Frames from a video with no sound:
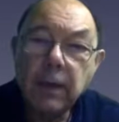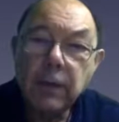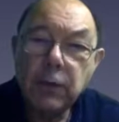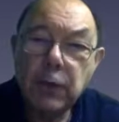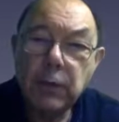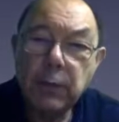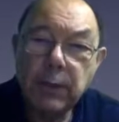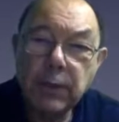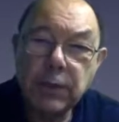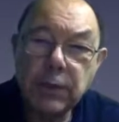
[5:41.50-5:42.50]
The sheet
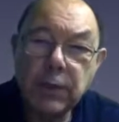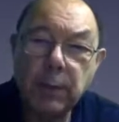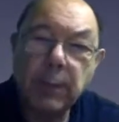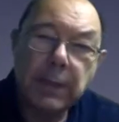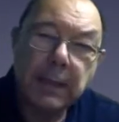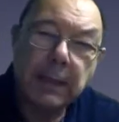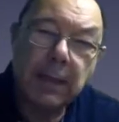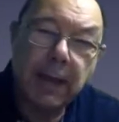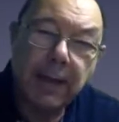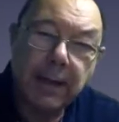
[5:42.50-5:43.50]
reaches the top of the
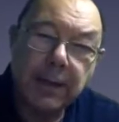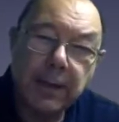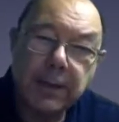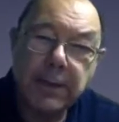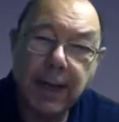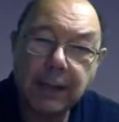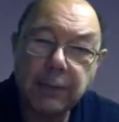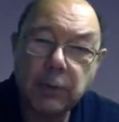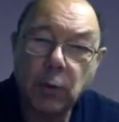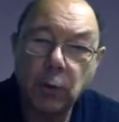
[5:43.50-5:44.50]
incline and then starts
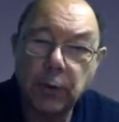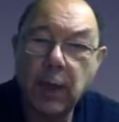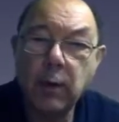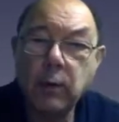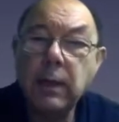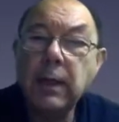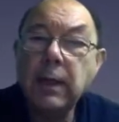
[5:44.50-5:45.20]
to go down,